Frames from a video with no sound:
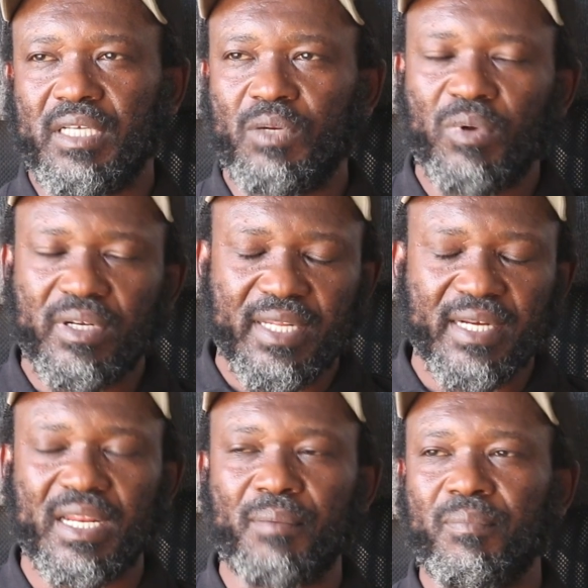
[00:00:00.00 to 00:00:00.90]
It will
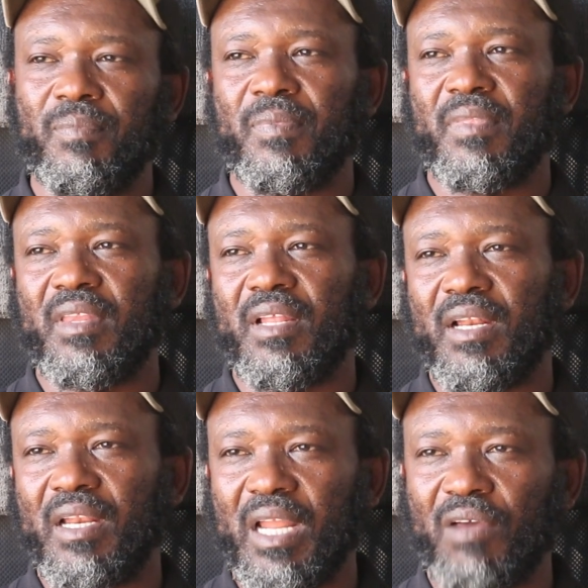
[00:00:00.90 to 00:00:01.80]
take them
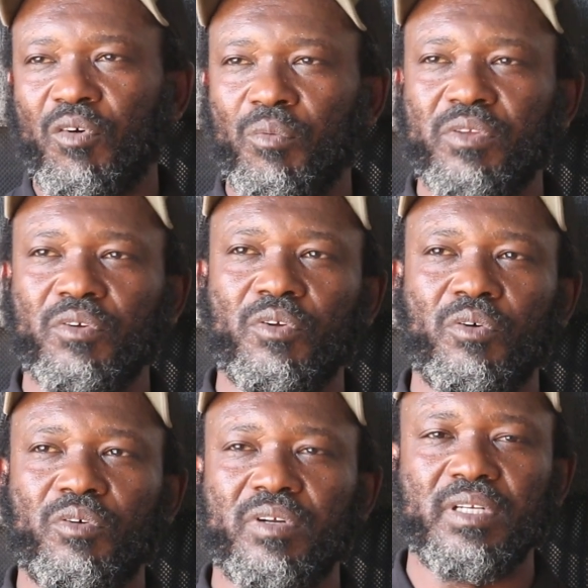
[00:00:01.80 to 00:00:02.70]
level with you
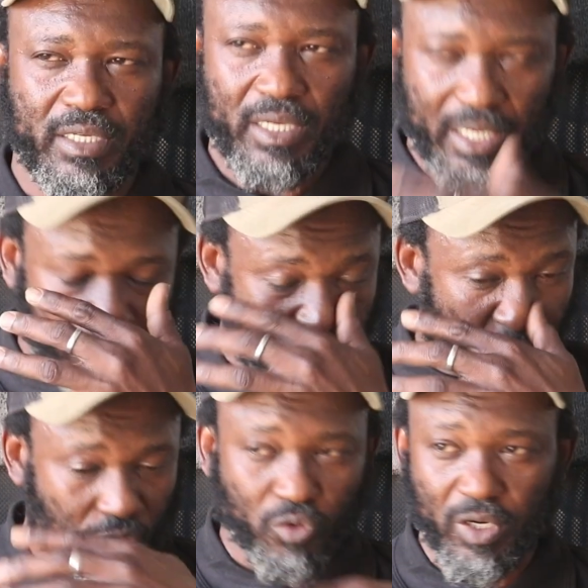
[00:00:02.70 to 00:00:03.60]
know they will
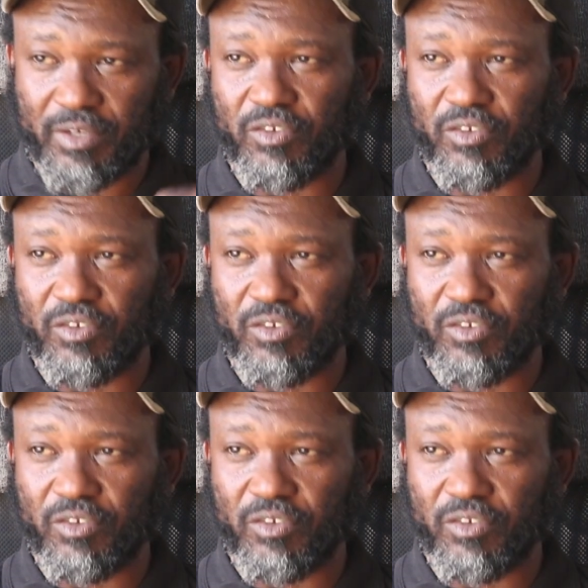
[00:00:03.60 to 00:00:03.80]
not go to